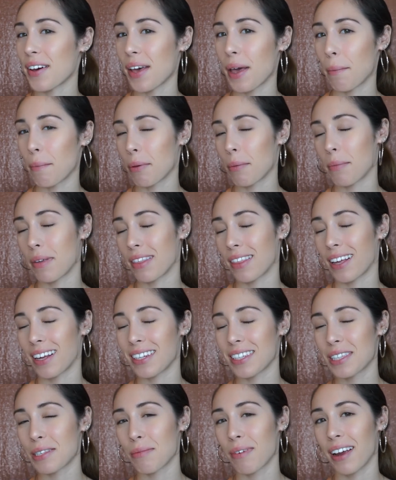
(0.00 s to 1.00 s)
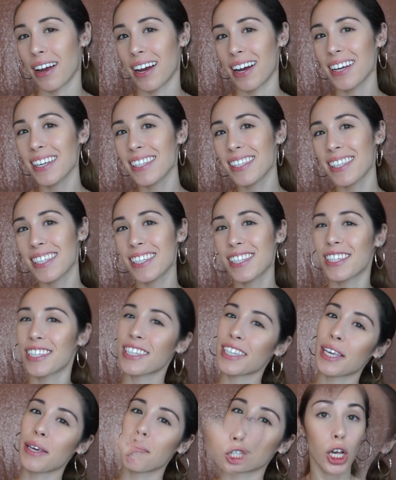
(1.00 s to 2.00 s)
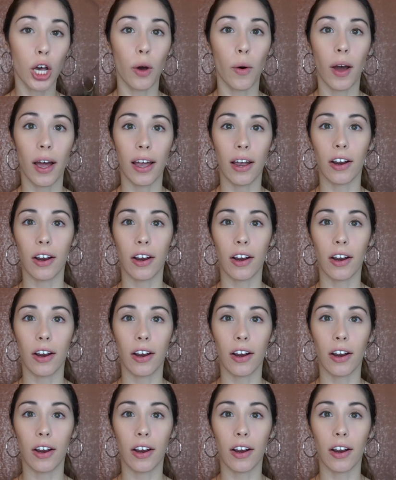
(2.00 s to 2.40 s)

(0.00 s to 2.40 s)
implement that into my eyes, then just keep watching.